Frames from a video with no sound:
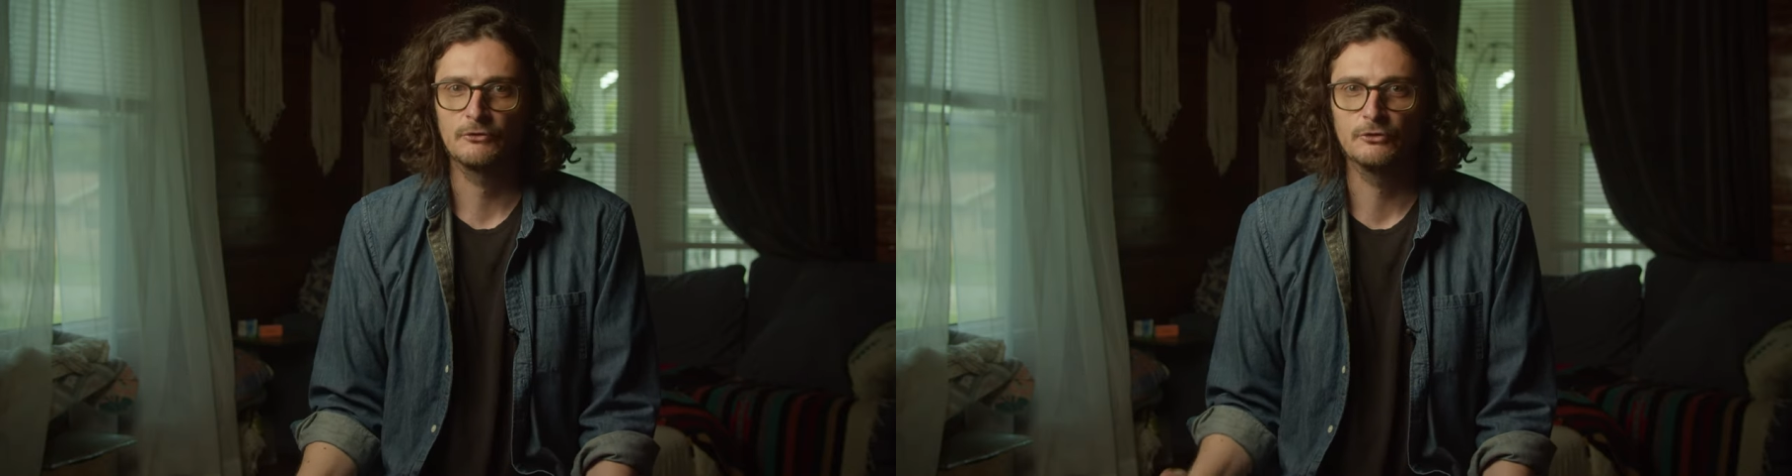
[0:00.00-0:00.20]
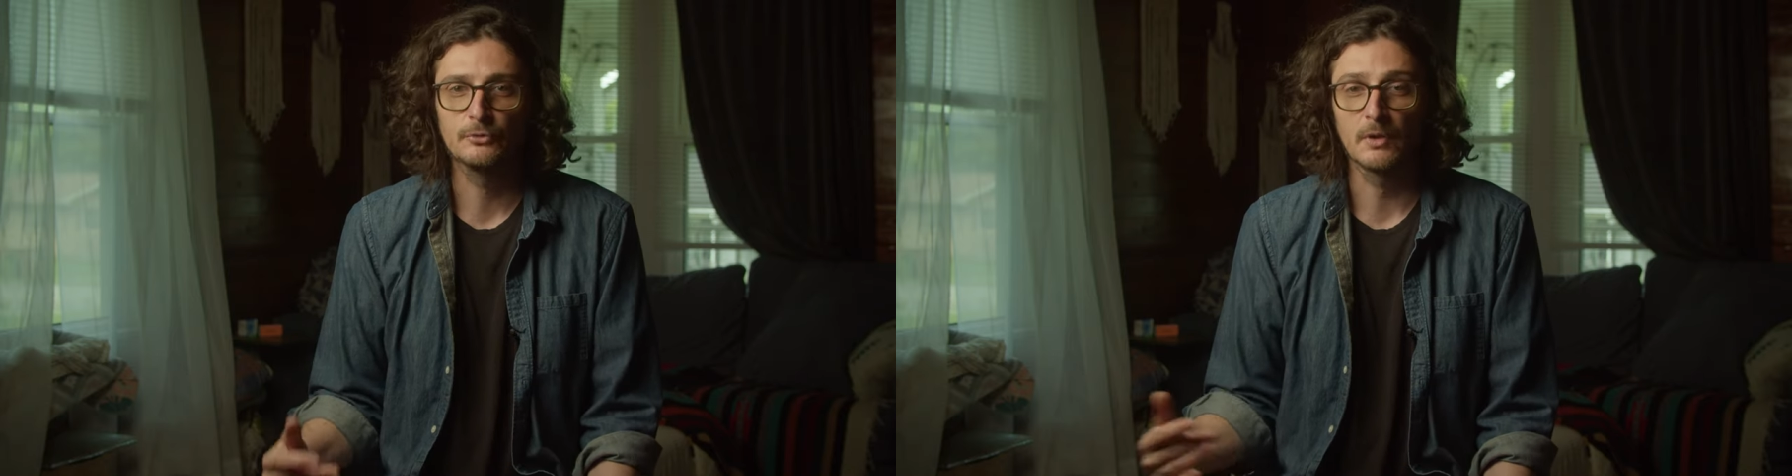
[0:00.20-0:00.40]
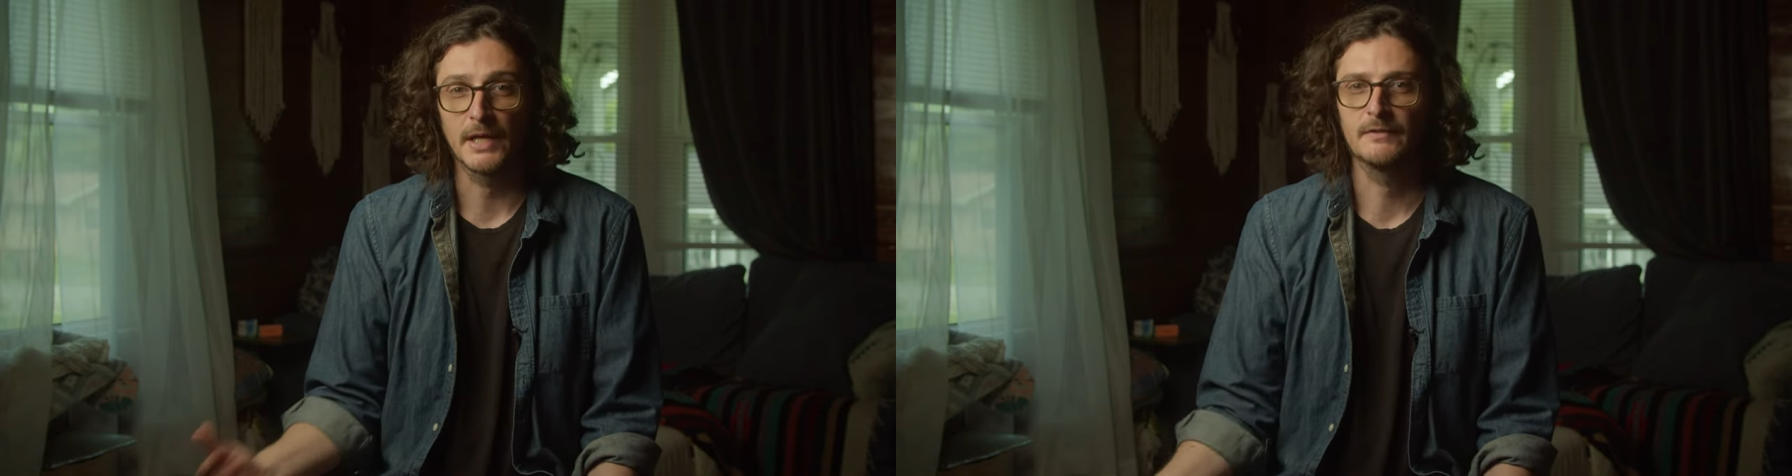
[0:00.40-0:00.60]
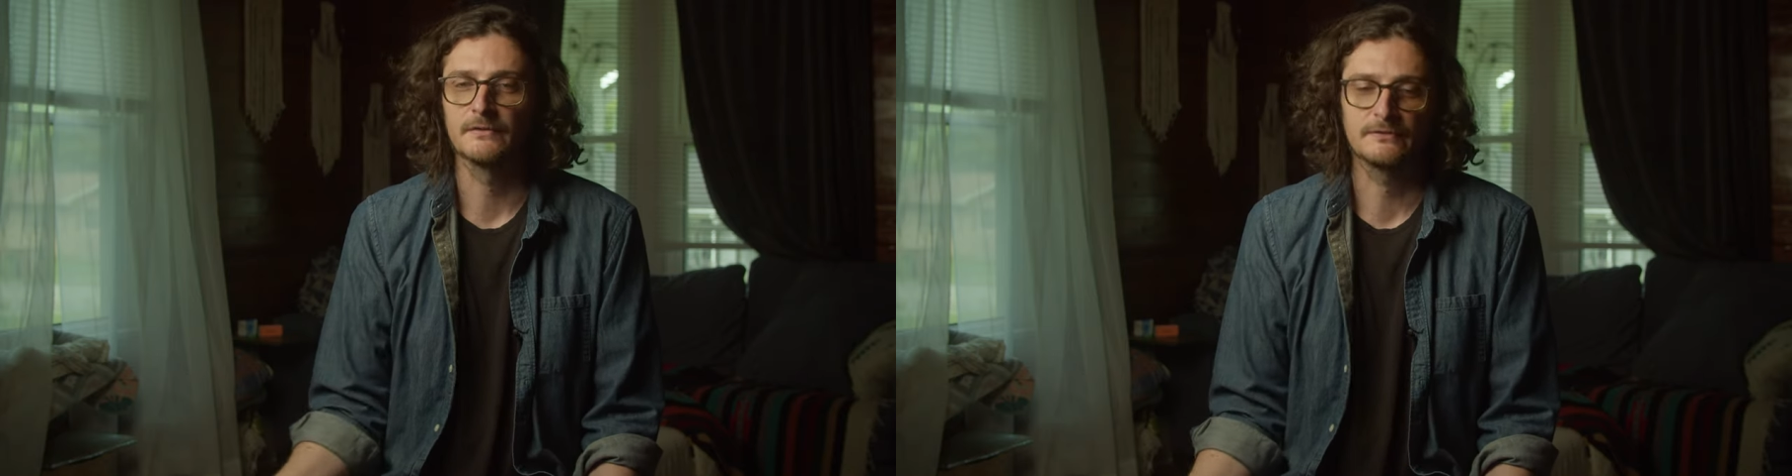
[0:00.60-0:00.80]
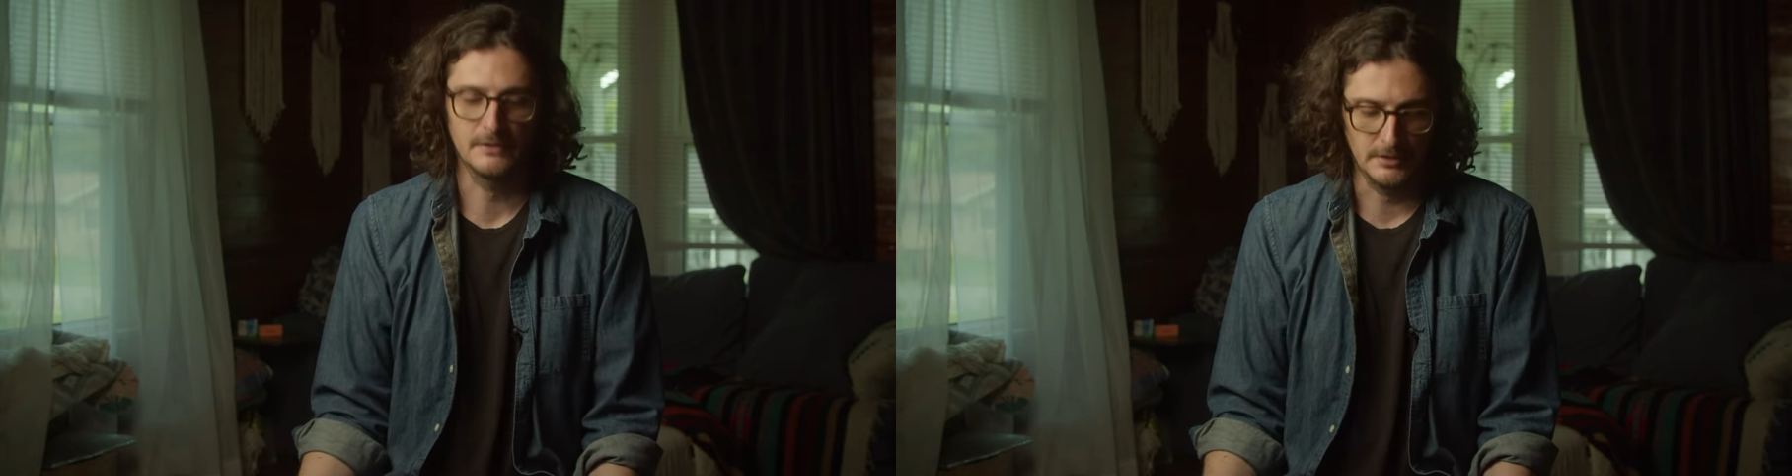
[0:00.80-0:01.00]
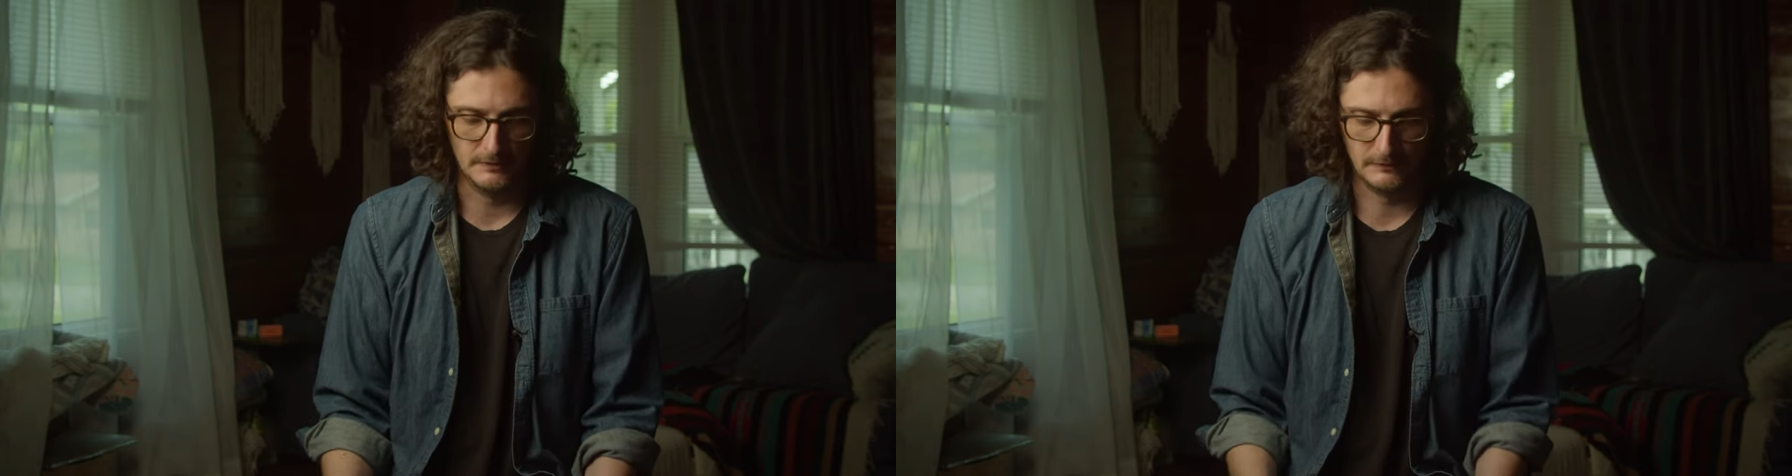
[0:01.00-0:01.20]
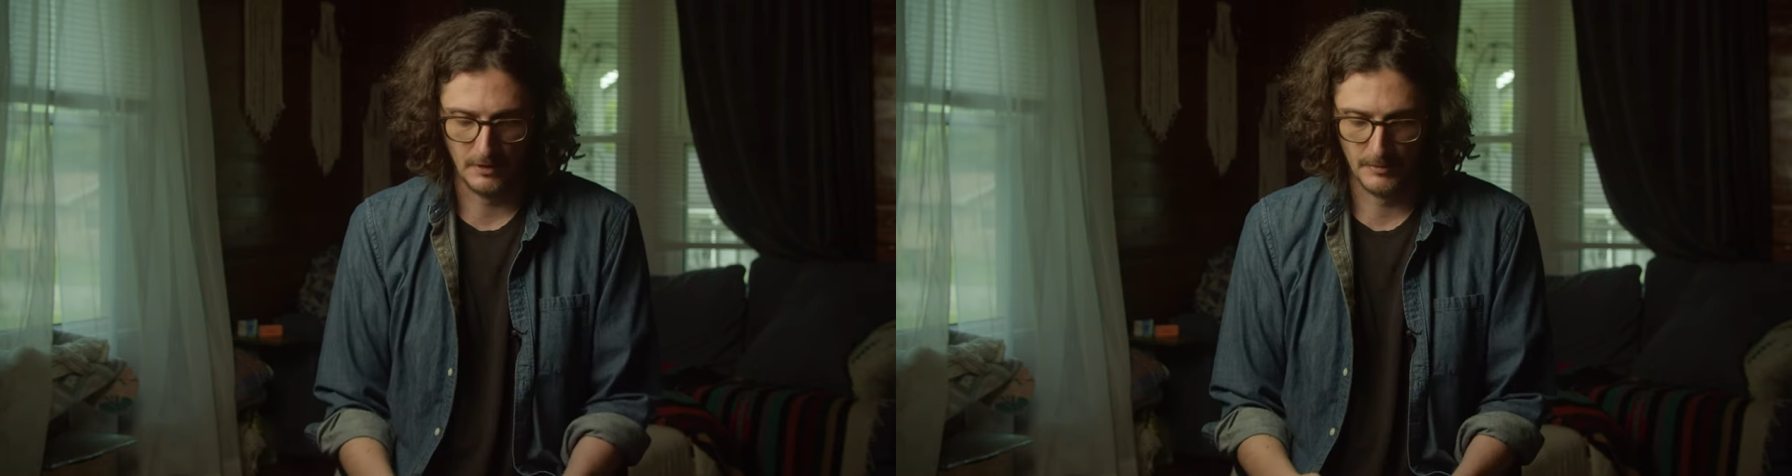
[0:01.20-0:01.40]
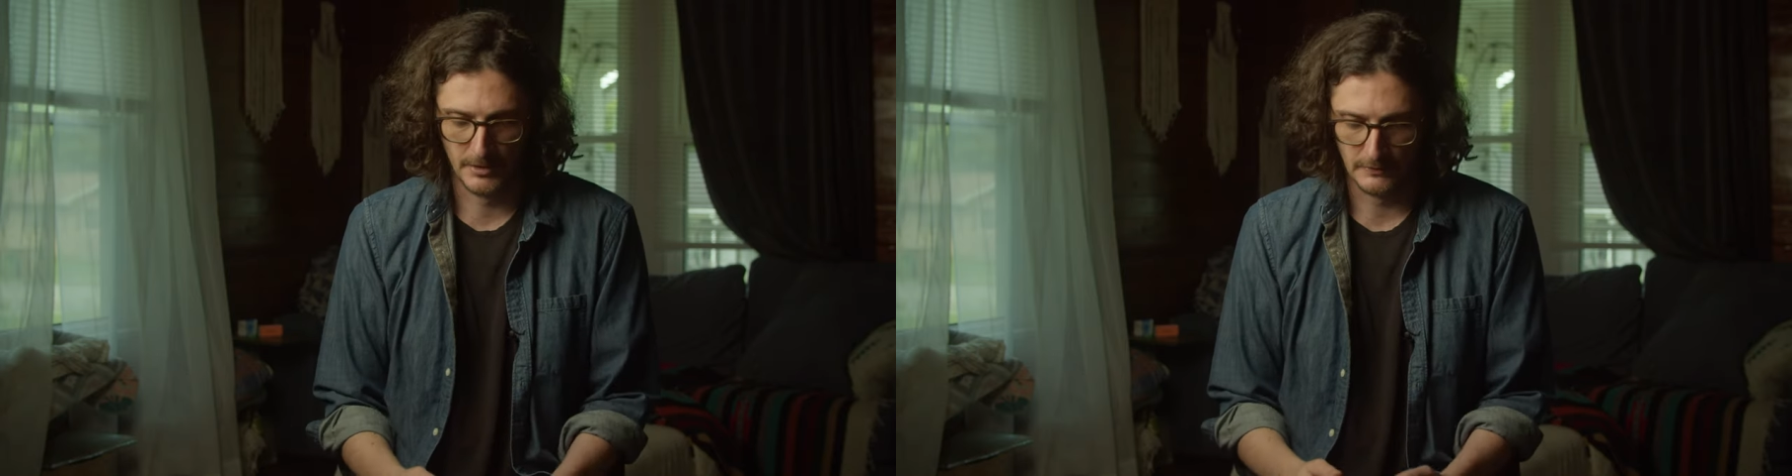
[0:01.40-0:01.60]
to light this scene. So
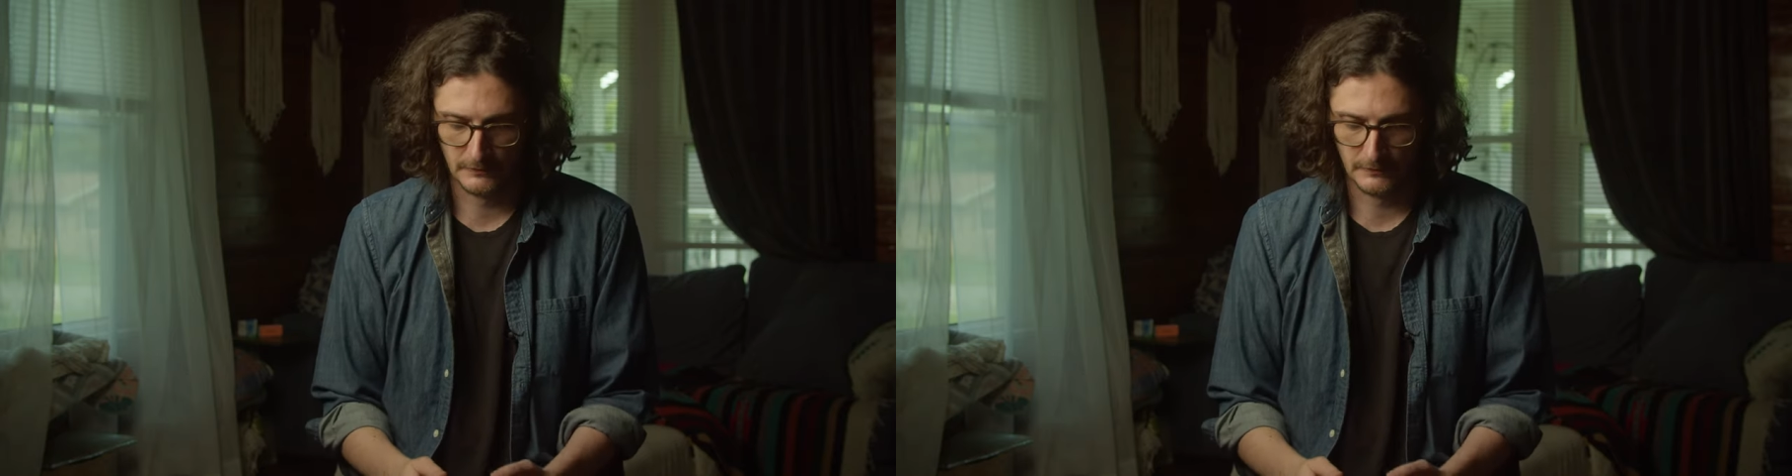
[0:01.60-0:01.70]
I'm gonna